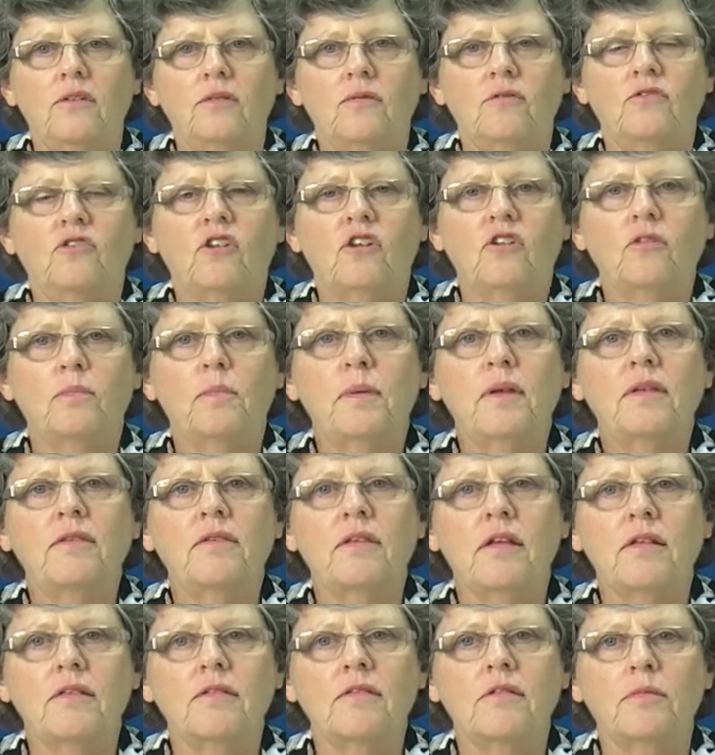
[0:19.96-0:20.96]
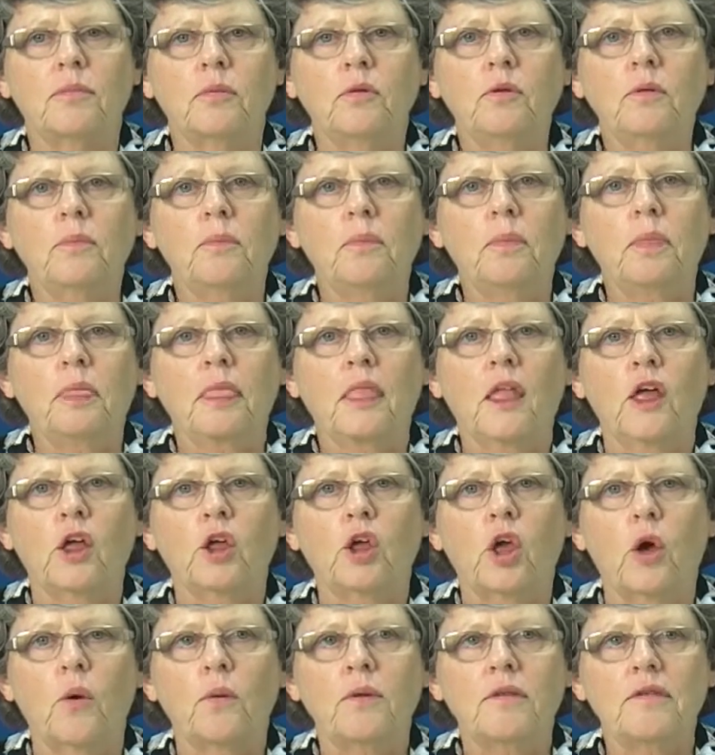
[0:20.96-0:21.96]
Just be sensible,
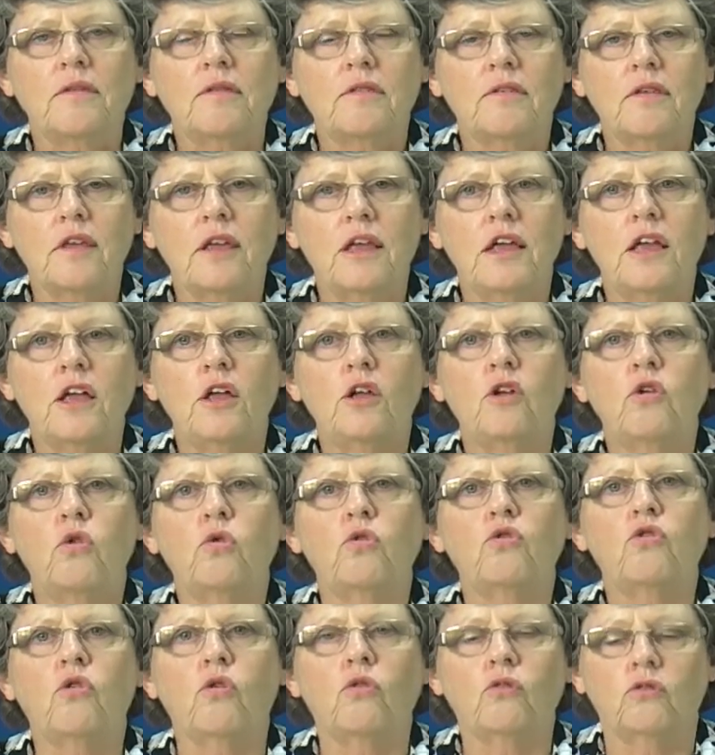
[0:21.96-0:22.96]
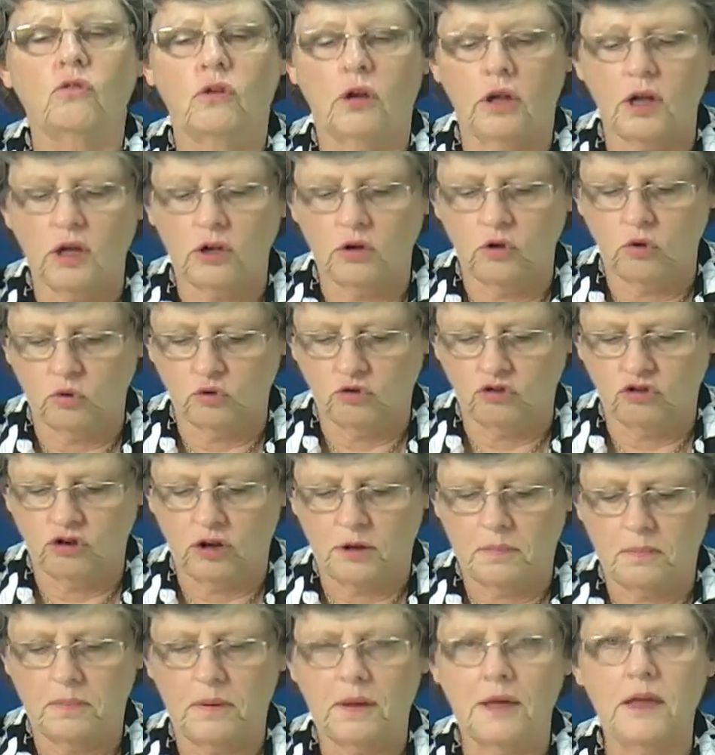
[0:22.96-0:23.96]
go and see your doctor, your
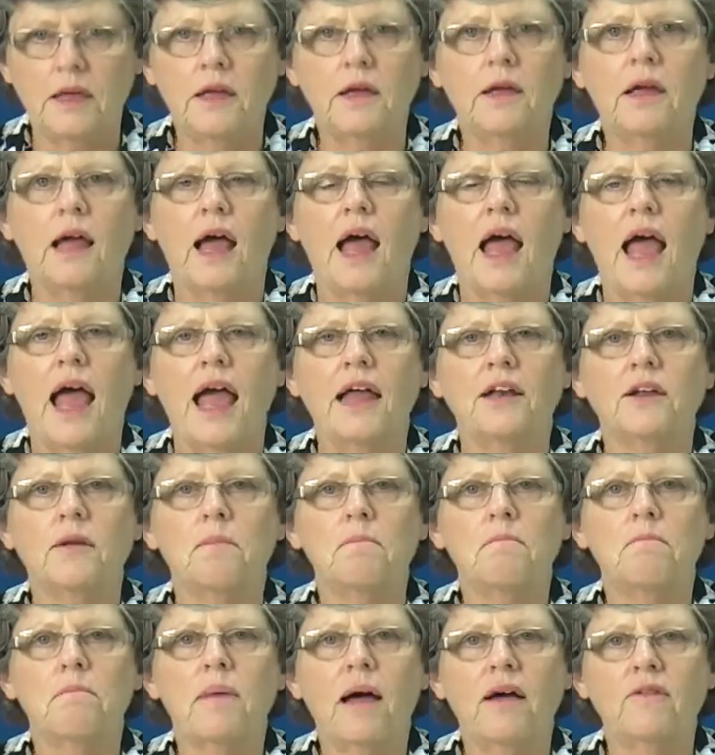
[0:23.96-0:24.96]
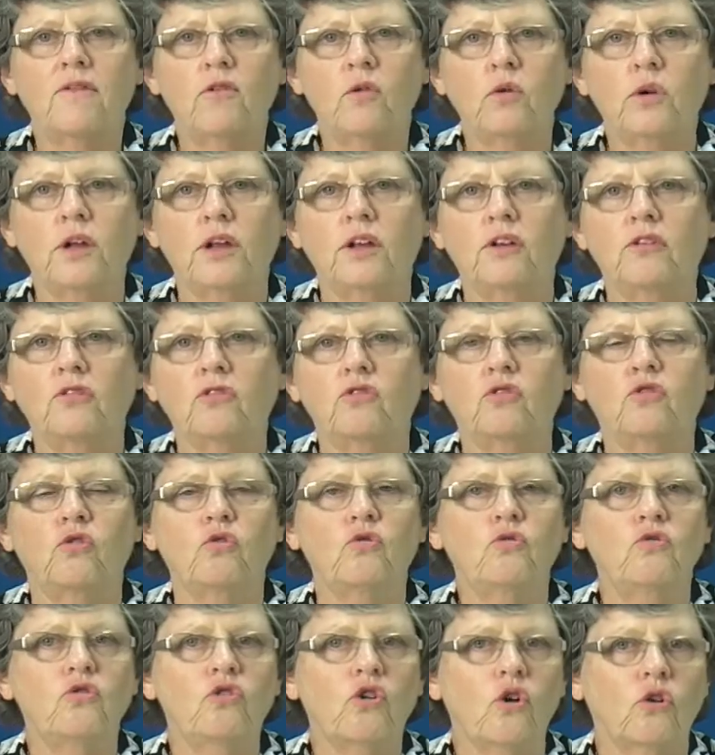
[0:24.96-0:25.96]
GP, and above all else,
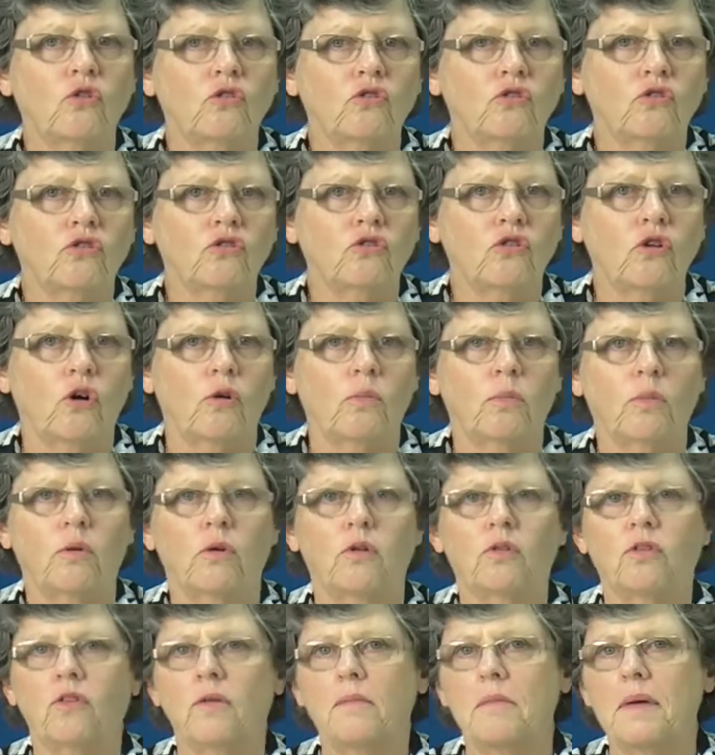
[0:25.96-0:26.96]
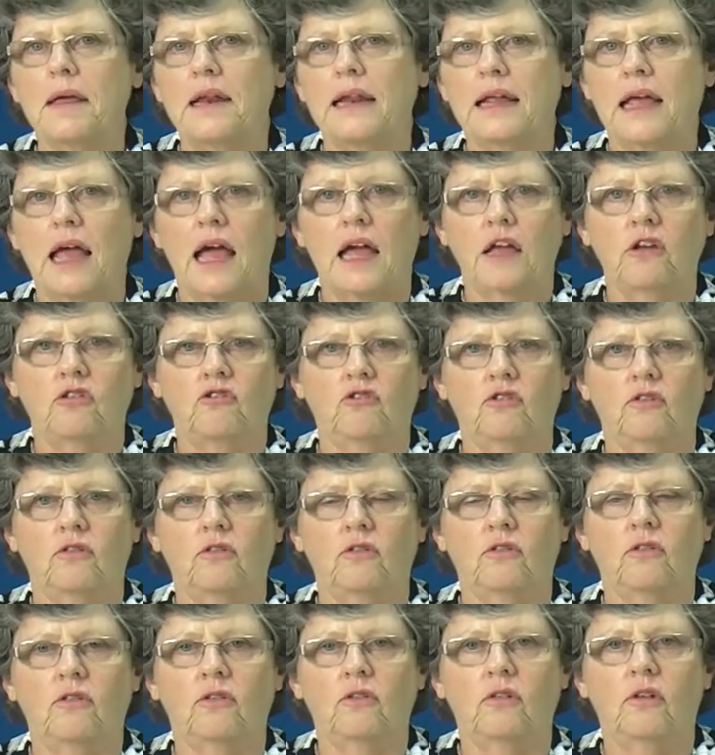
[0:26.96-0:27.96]
do not stop the
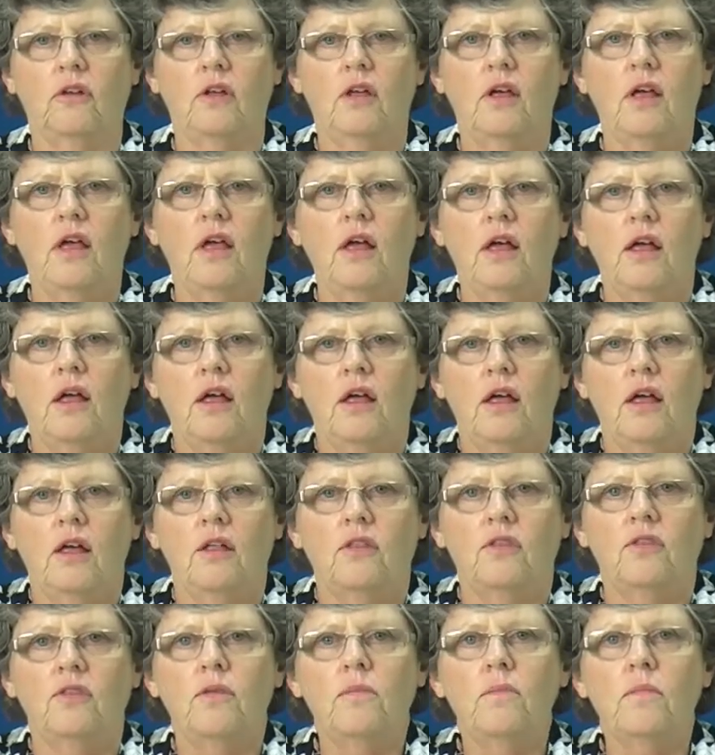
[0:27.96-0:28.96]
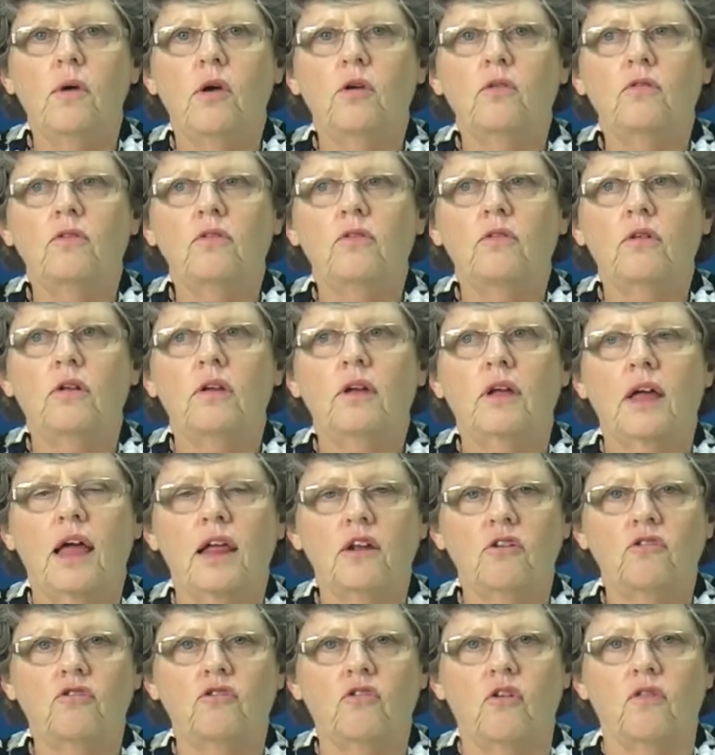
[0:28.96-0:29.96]
medications. The most
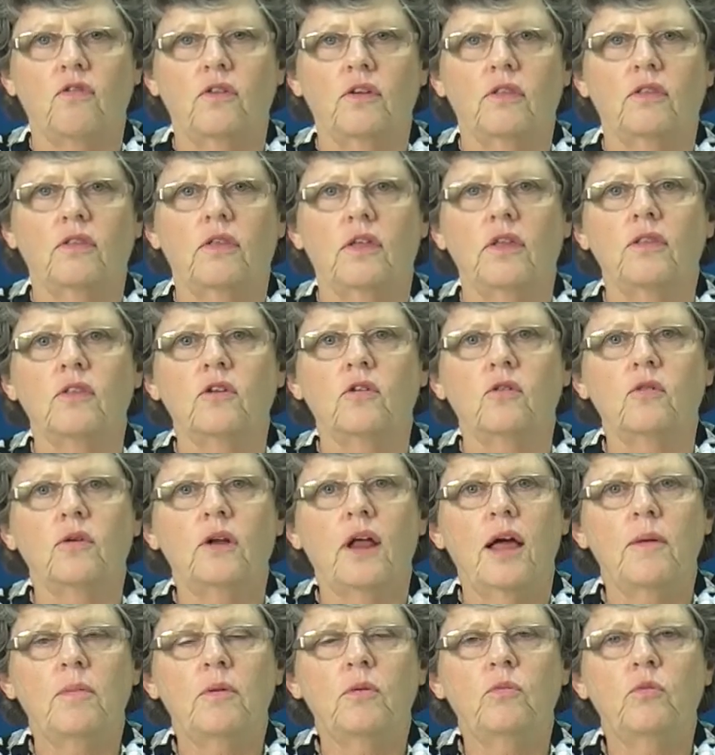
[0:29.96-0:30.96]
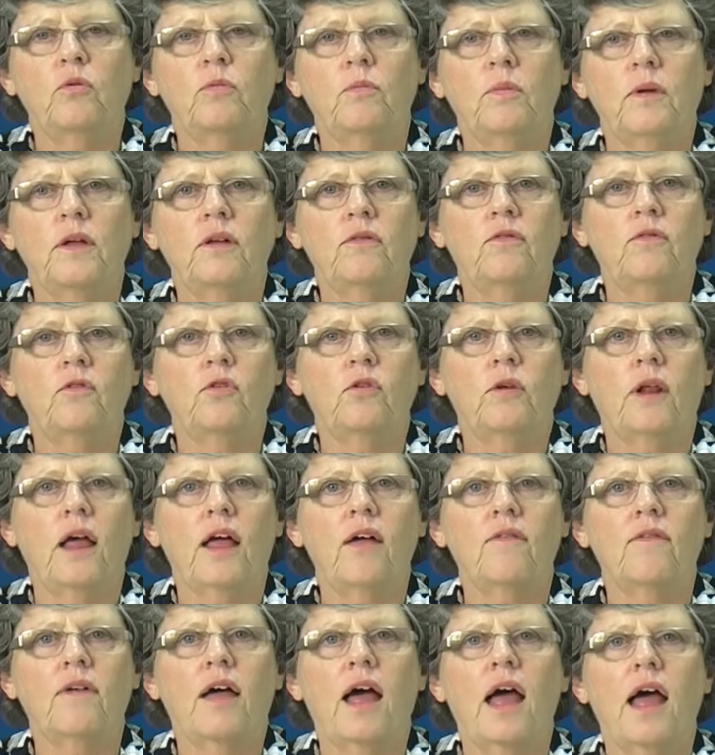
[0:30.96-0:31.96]
catastrophic thing that could happen would be for you to
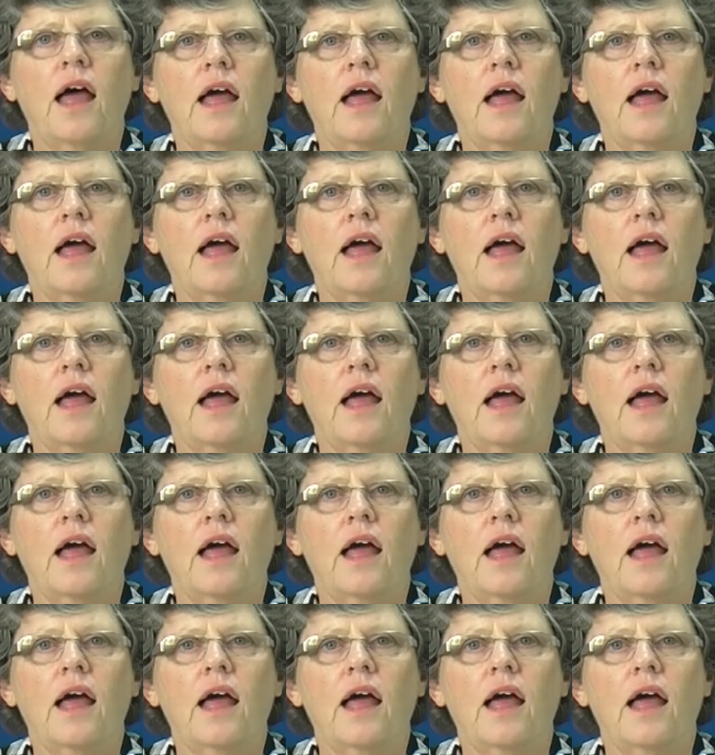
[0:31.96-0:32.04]
have